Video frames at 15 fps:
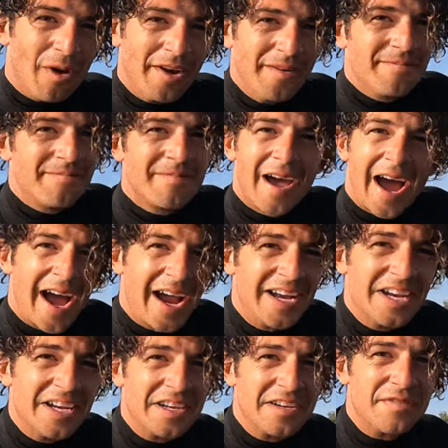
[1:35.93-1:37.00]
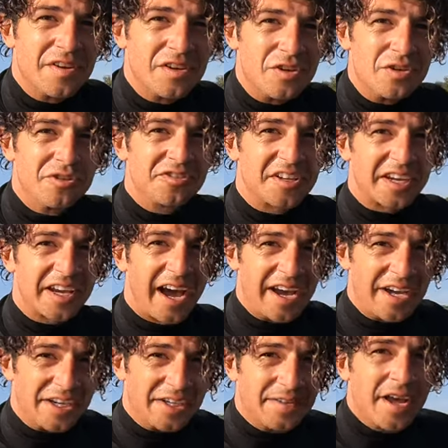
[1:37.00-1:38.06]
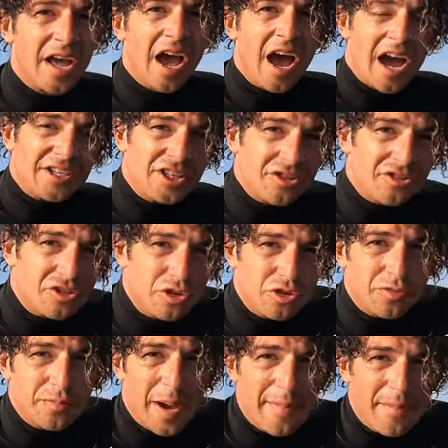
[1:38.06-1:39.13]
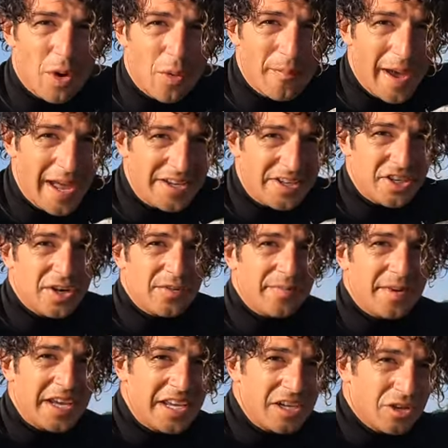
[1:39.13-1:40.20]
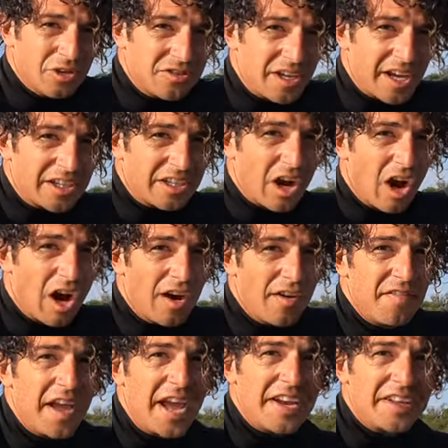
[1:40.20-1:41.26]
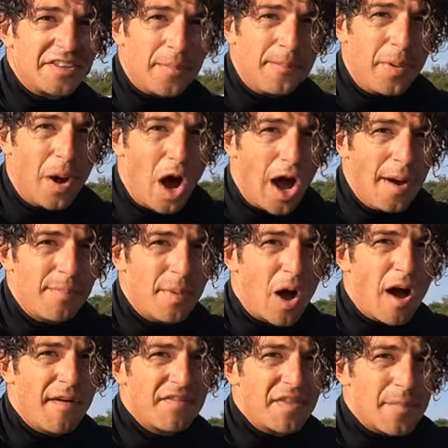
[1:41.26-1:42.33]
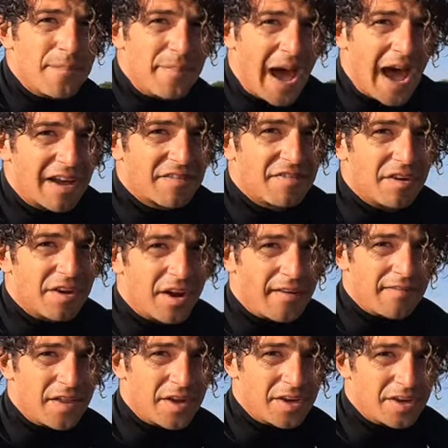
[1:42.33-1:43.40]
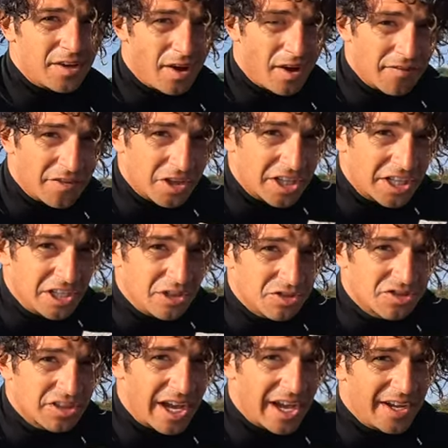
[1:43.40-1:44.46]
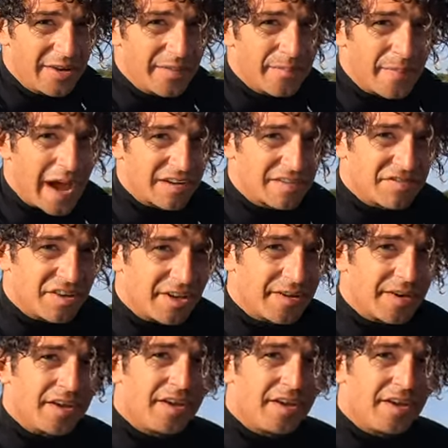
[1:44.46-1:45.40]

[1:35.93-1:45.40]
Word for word: one, I didn't even use the kite. I just used my momentum, heel side carve, and that's a pop off the back foot, off your heel side, back foot.